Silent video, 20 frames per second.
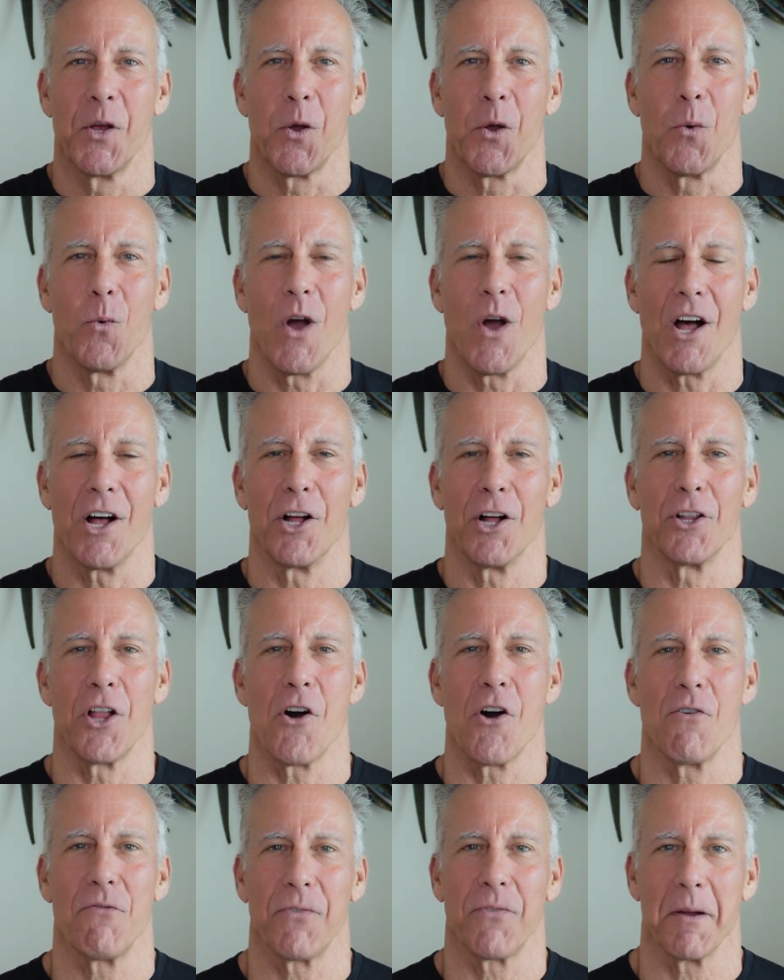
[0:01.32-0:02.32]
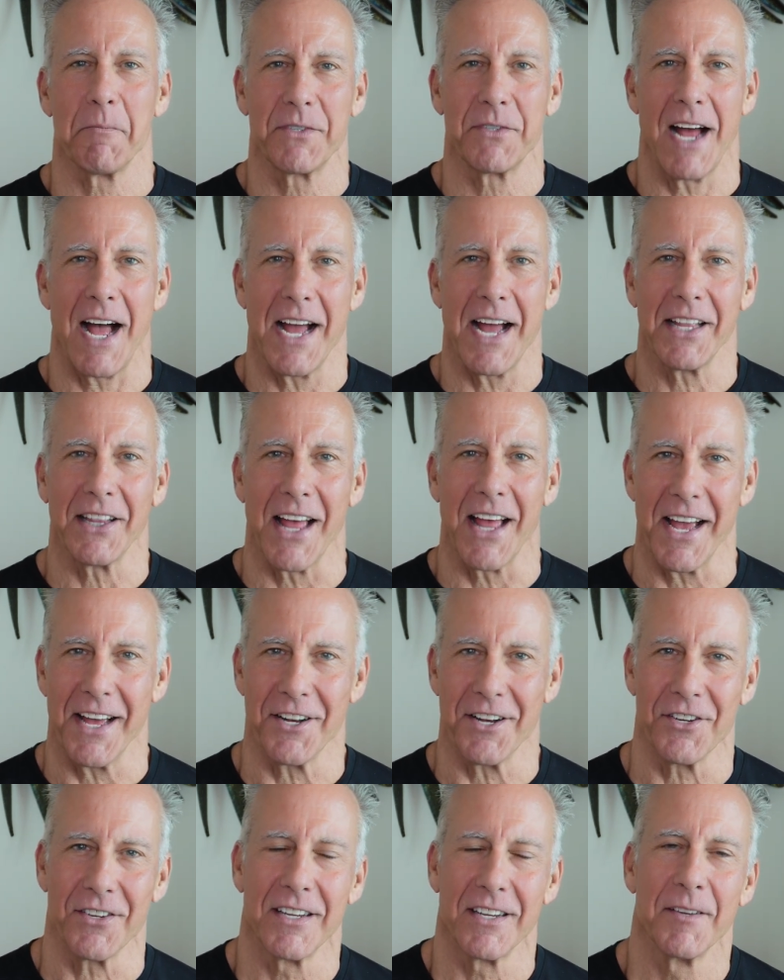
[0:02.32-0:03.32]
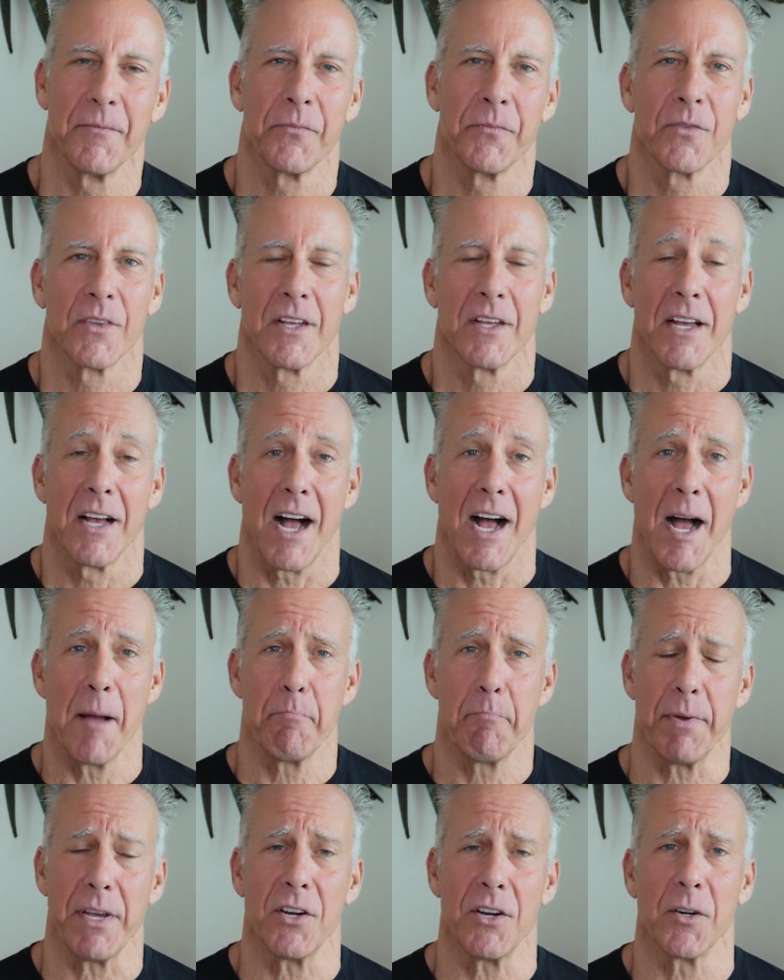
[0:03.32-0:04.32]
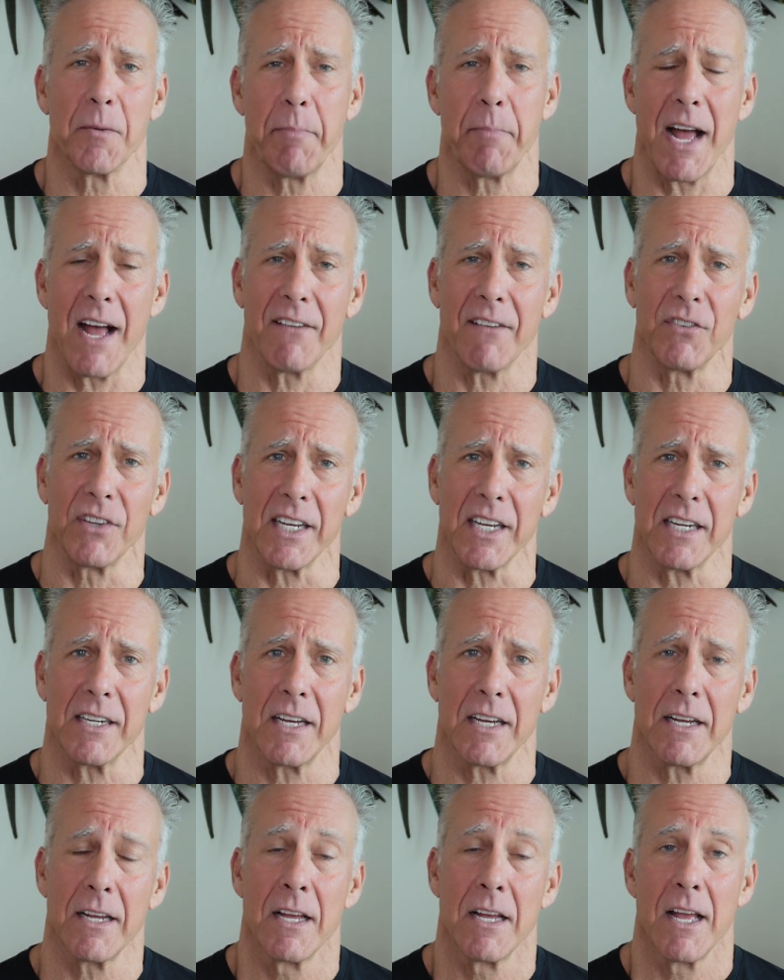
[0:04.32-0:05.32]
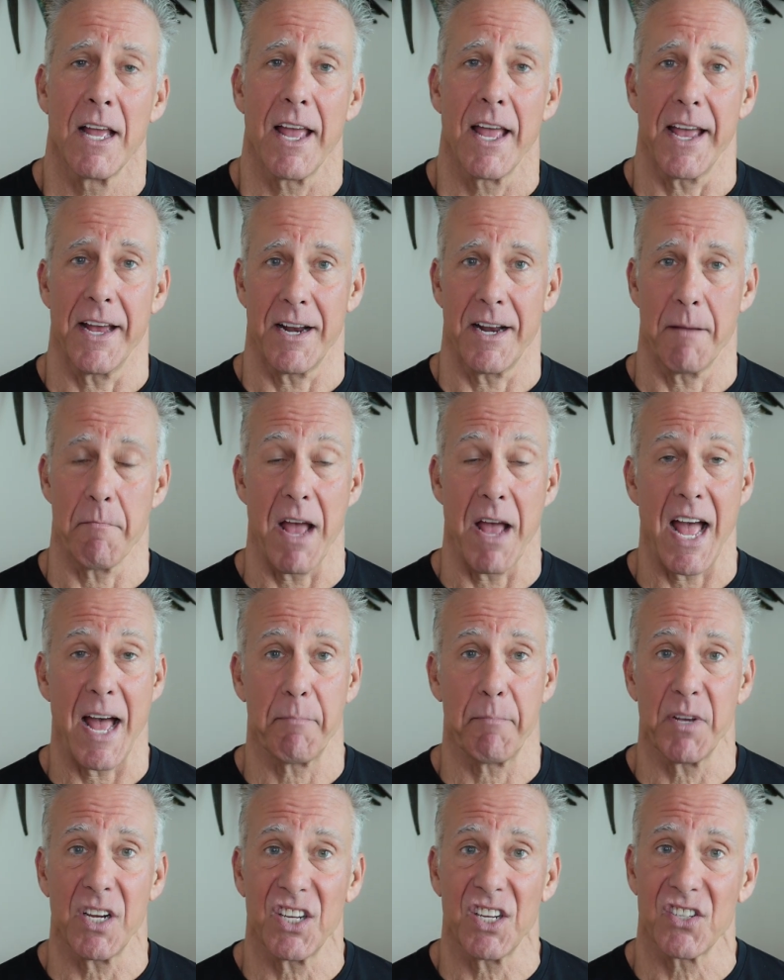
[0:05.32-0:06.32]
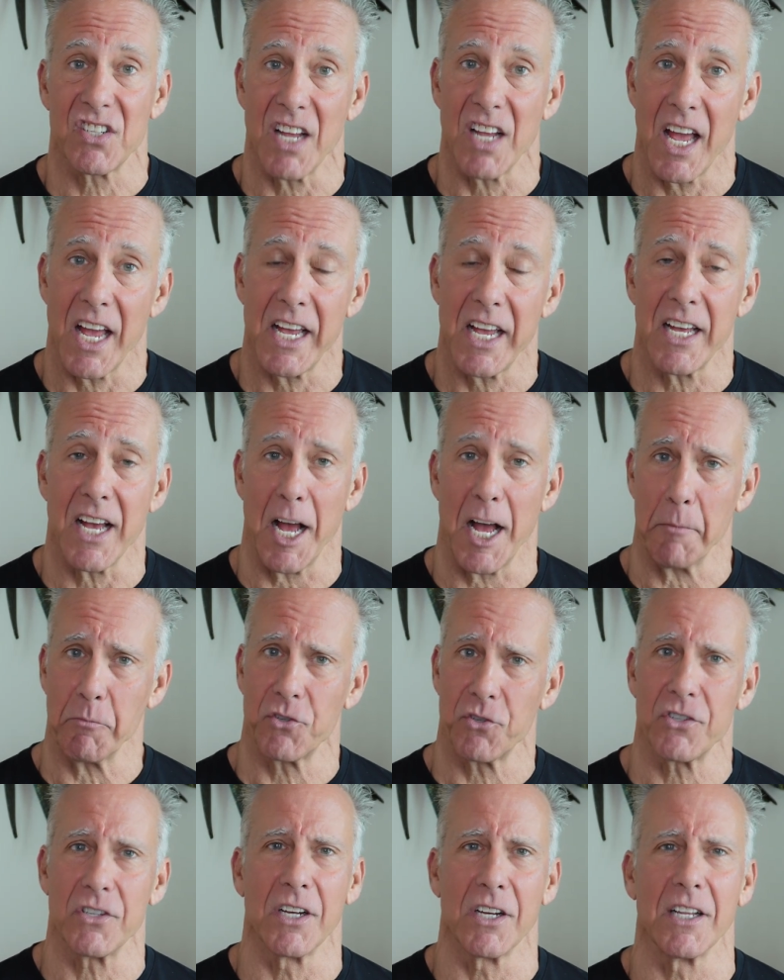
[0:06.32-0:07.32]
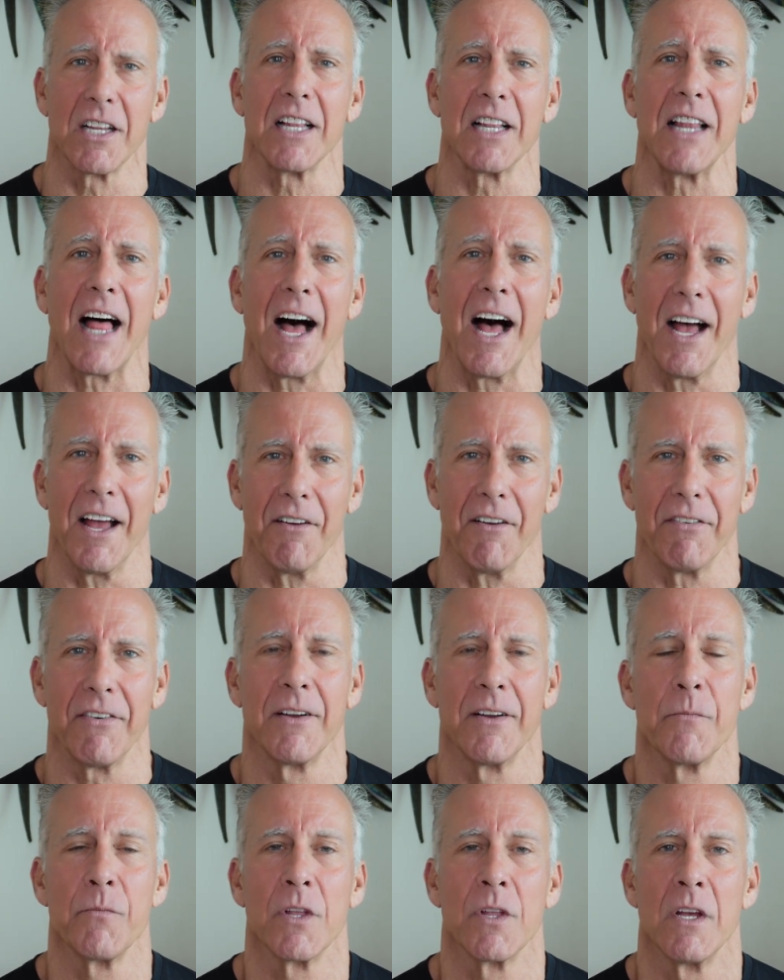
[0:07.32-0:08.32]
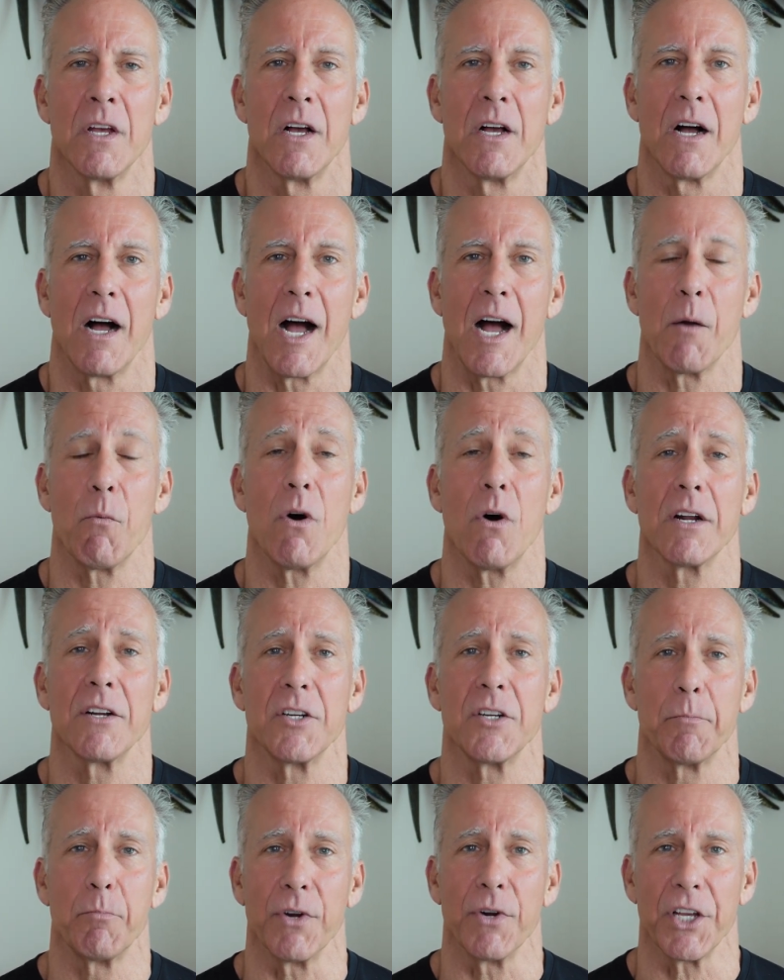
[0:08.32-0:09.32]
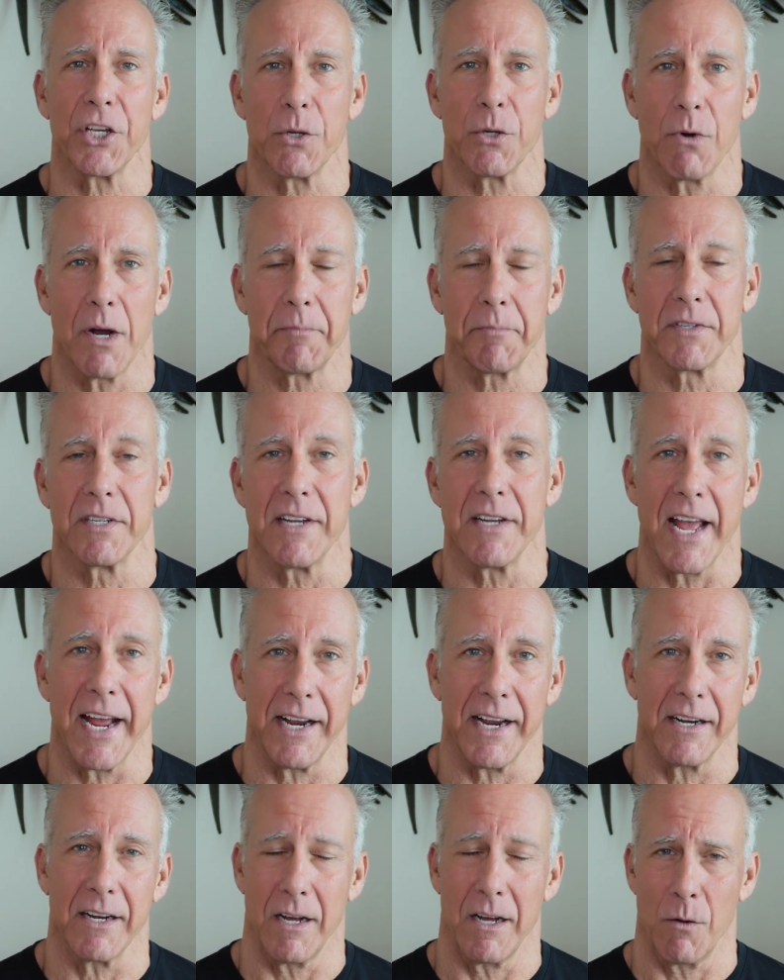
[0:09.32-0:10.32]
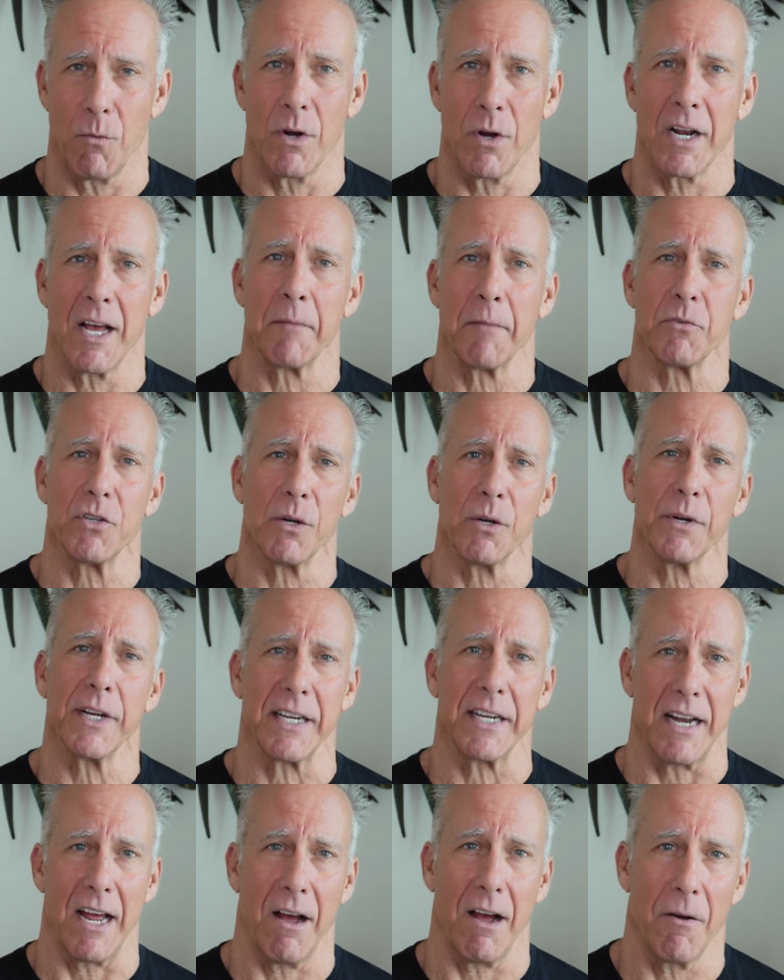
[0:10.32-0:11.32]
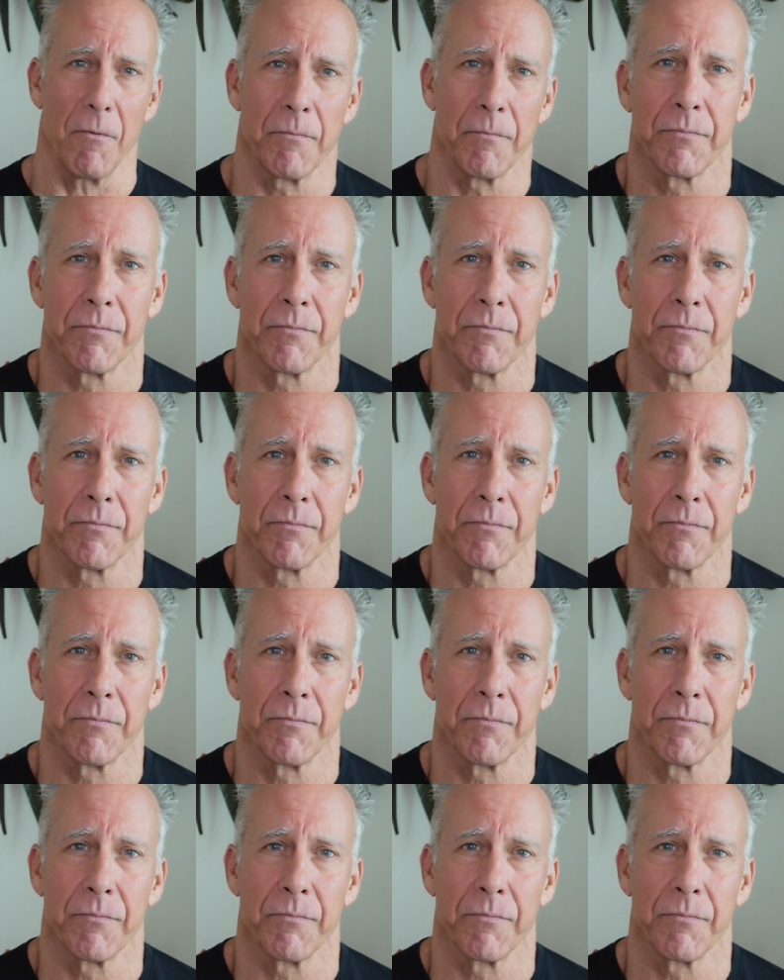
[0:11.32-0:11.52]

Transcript: Well, hello from Thailand. I'm Peter Pavlina, and I'm happy to say I'm still alive. I wanted to bring you up to date on what I'm doing now.